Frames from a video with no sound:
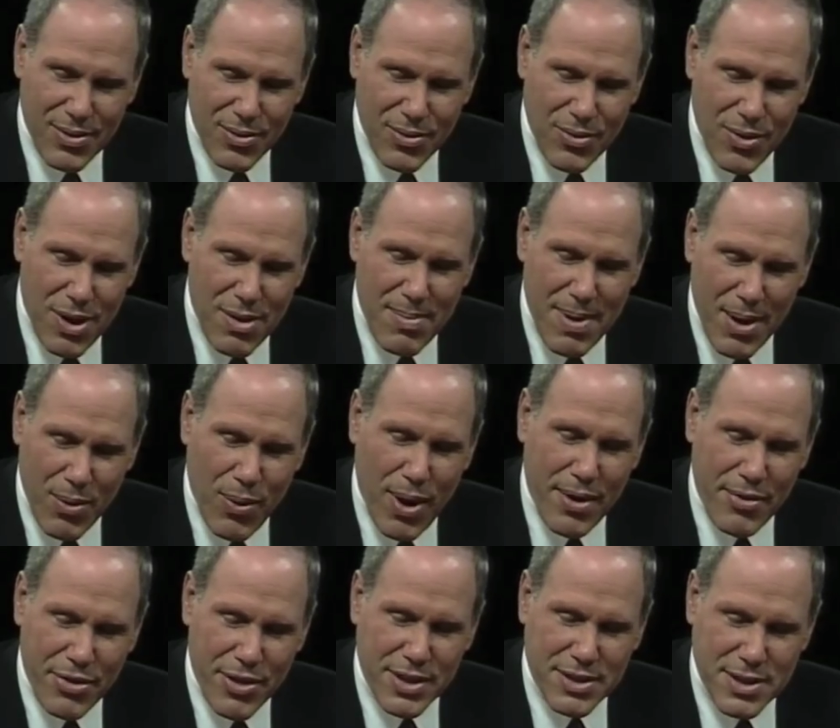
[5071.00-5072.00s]
Well, my
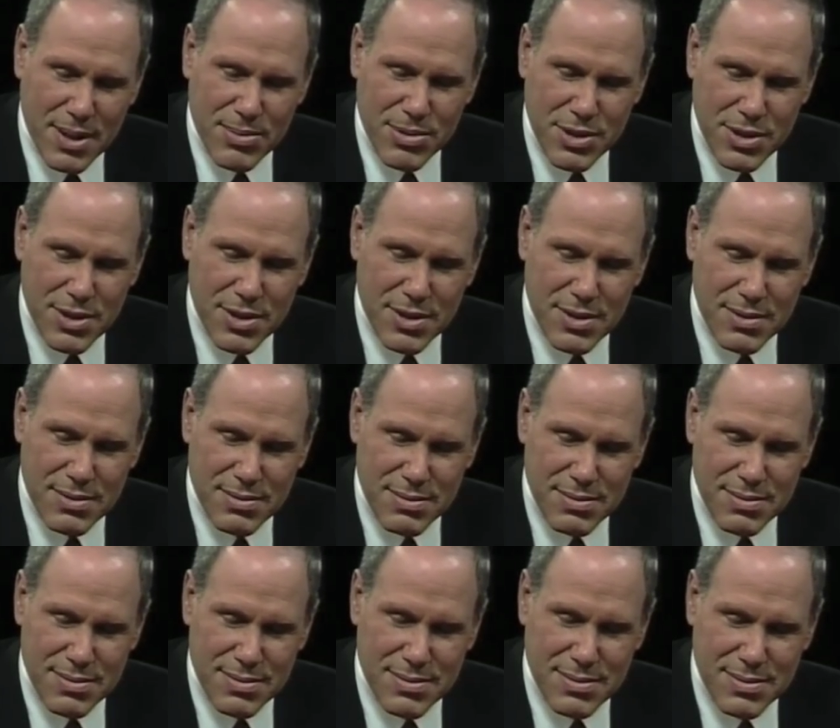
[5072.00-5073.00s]
wife thinks I'm still
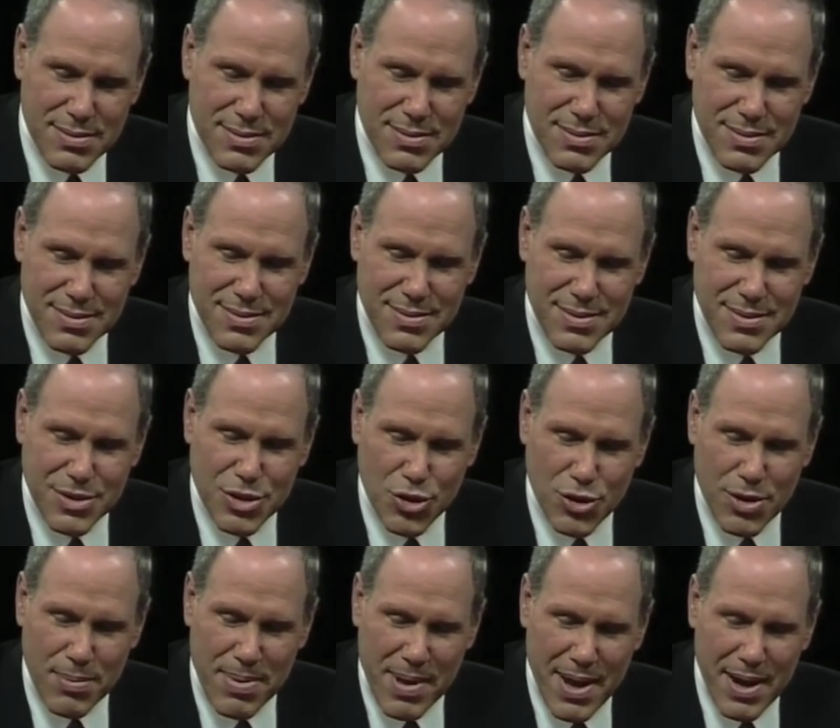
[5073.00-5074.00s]

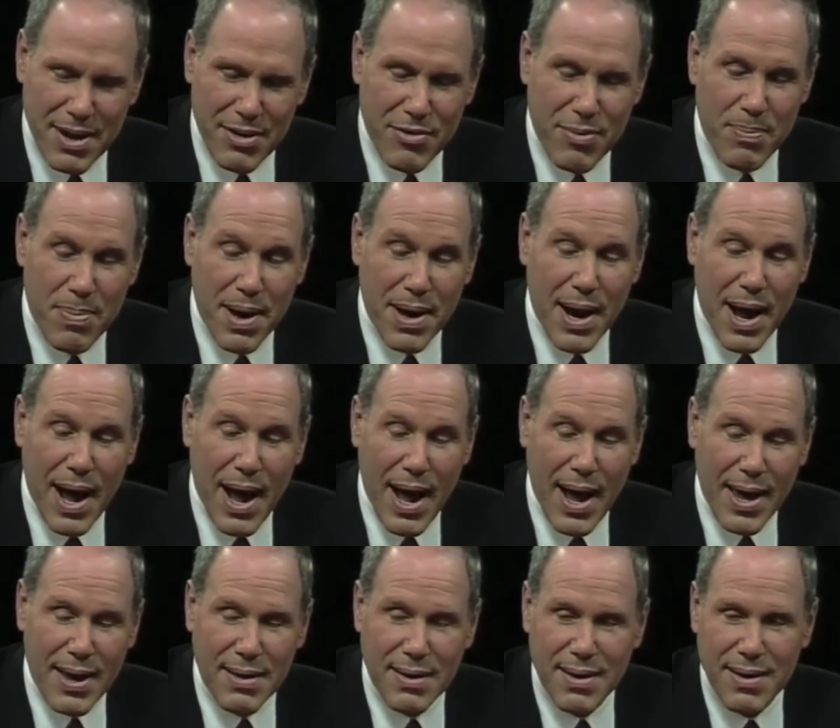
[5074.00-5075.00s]
too competitive, but
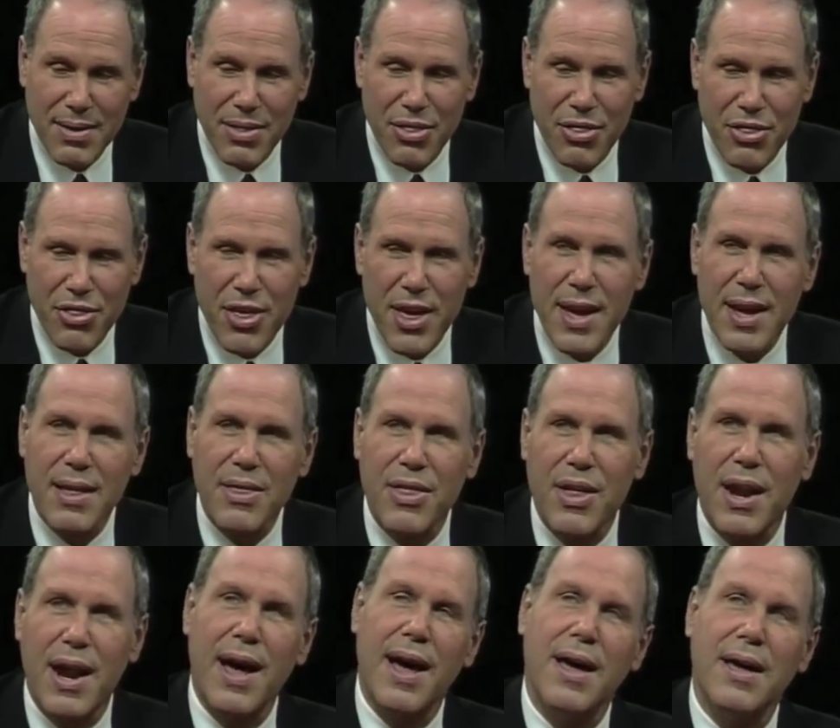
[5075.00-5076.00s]
I think
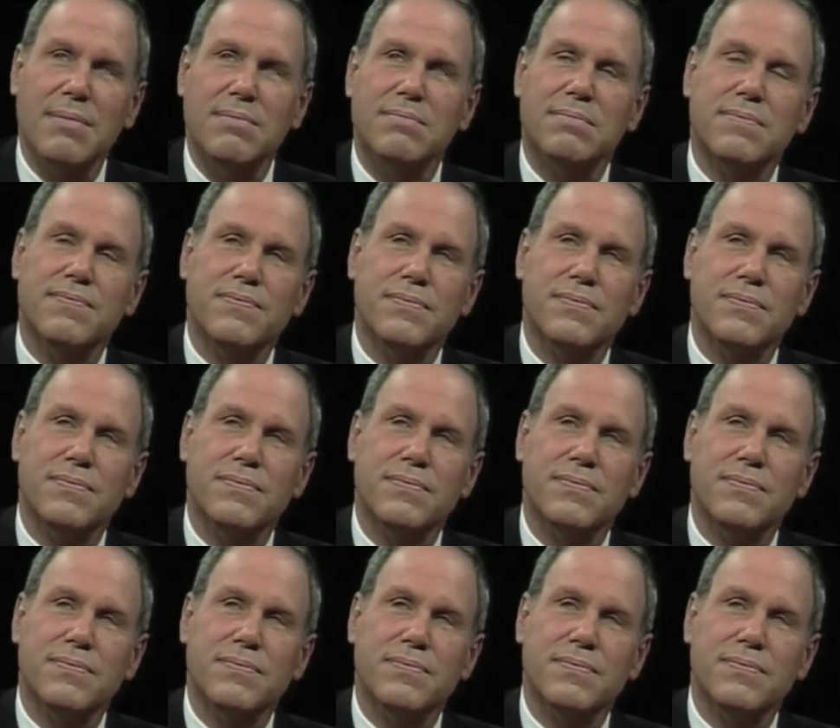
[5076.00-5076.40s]
that I'm